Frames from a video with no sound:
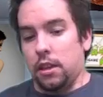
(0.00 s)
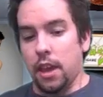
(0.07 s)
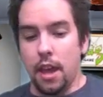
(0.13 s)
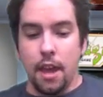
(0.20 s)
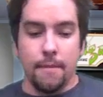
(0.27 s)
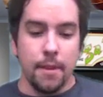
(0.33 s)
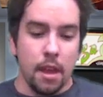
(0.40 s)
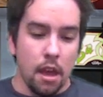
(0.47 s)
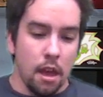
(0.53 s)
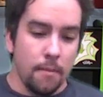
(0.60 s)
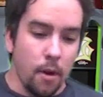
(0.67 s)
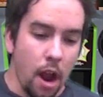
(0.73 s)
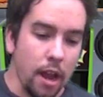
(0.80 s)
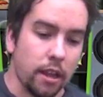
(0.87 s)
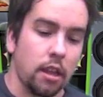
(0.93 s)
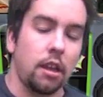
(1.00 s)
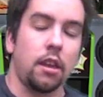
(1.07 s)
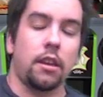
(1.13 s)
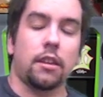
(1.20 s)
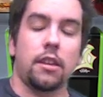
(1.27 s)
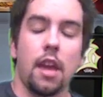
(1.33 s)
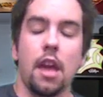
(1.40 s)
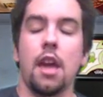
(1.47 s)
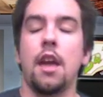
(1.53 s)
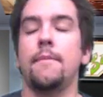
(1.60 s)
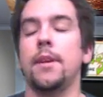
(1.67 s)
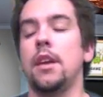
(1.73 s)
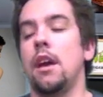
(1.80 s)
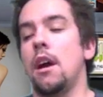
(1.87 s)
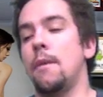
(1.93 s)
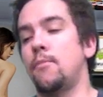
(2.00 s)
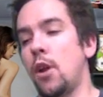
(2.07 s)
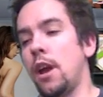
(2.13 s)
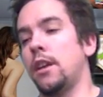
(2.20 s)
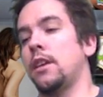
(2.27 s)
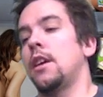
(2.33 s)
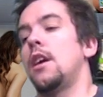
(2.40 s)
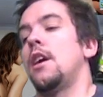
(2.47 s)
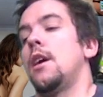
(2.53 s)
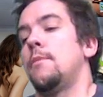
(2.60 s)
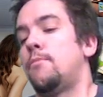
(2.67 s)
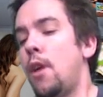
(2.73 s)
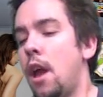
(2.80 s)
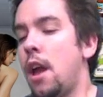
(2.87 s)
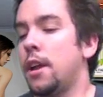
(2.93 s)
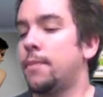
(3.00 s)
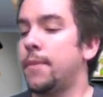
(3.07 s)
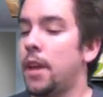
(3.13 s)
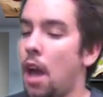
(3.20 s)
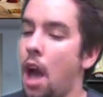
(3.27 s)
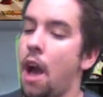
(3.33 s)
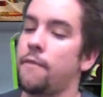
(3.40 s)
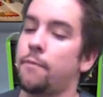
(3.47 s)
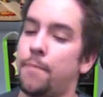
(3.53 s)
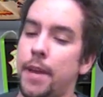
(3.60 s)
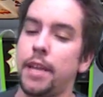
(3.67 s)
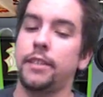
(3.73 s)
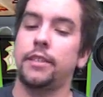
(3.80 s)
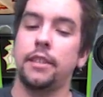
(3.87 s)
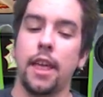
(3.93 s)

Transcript: Give me a break, give me a break, break me off a piece